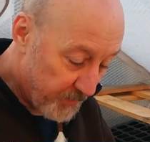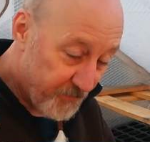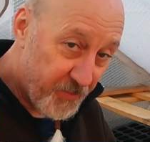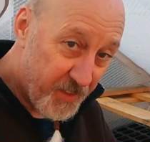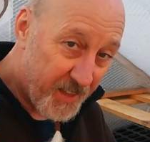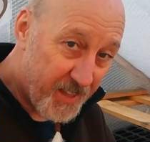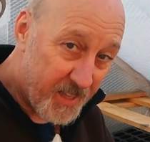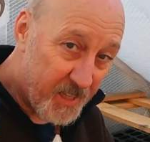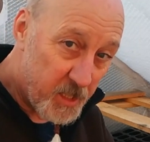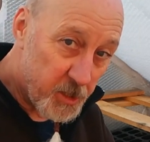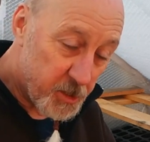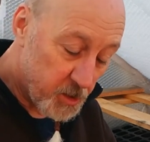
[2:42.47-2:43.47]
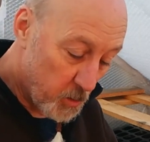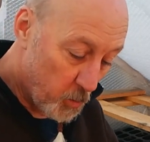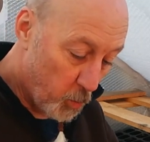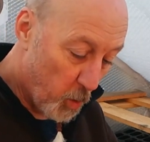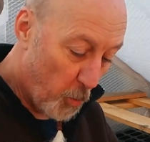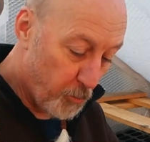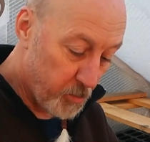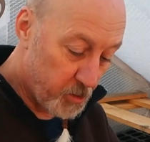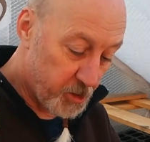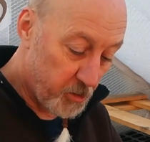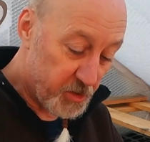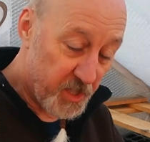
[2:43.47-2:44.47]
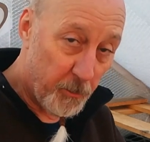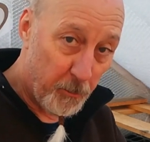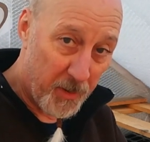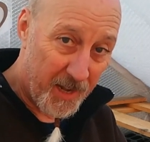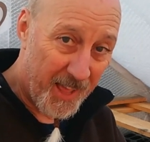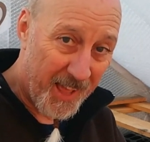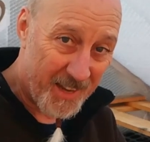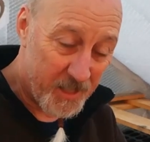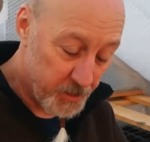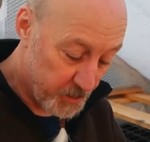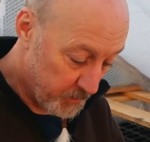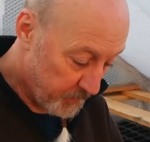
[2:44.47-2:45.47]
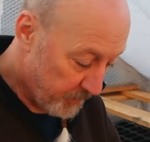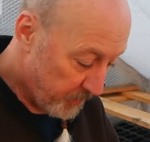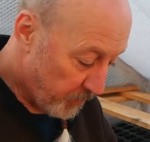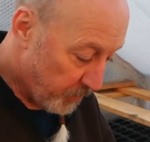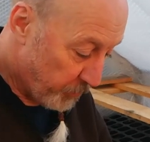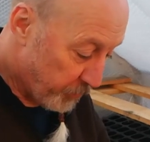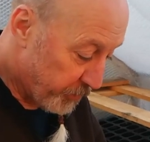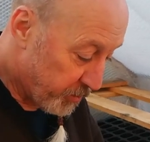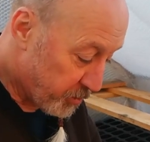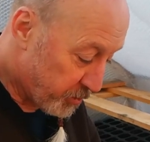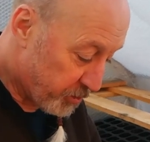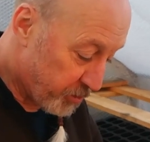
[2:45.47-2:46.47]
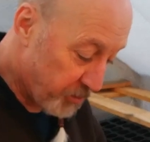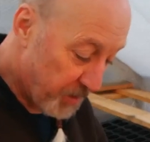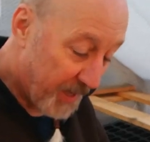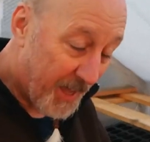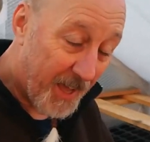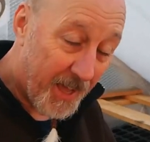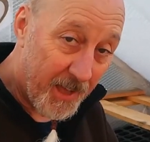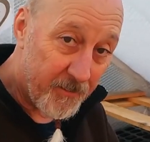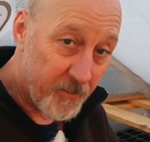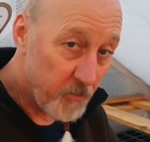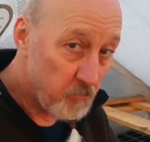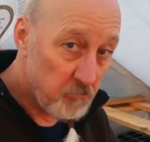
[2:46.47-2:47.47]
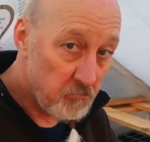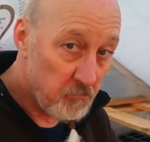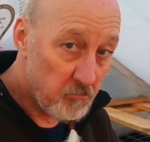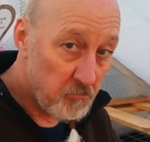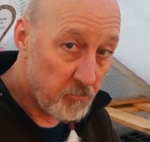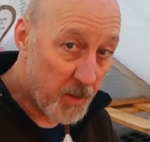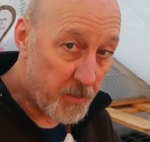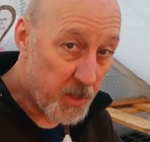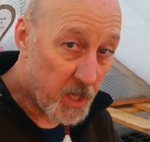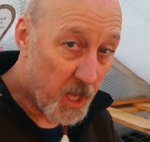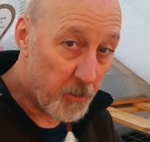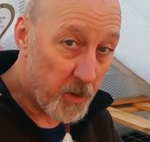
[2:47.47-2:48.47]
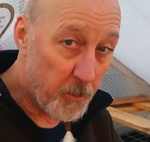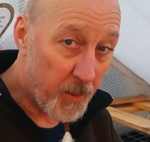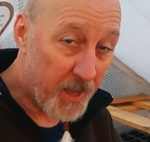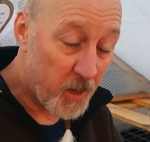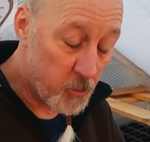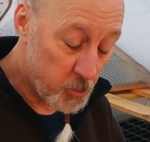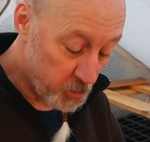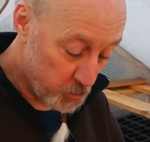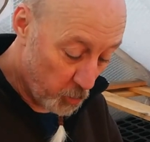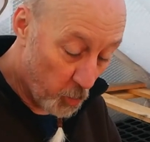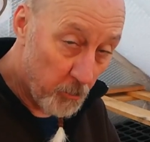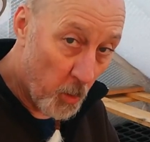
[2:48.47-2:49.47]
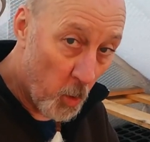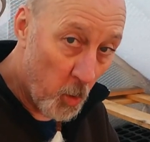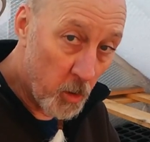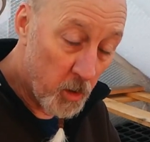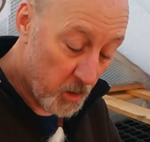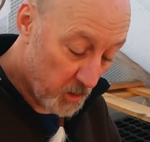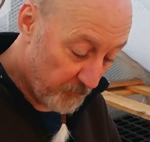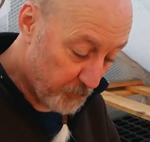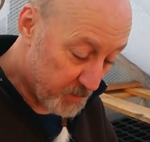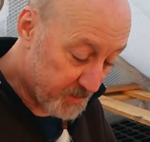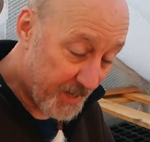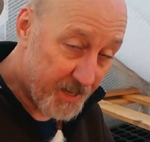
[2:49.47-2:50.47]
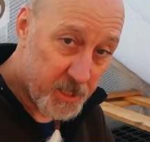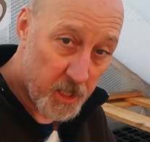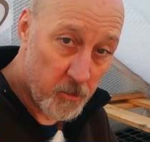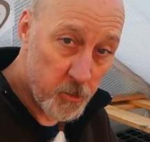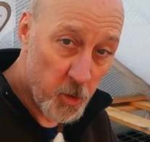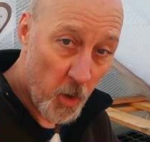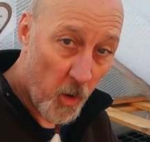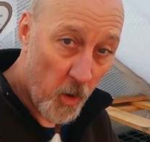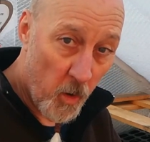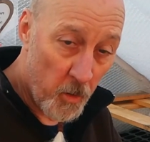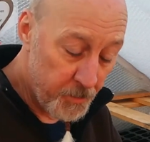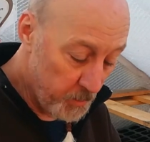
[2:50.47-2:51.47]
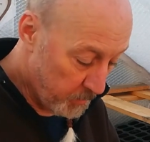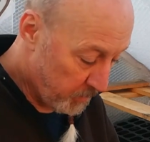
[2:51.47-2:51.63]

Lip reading: of these will produce a plant that should have maybe a couple of pounds or more of potatoes on.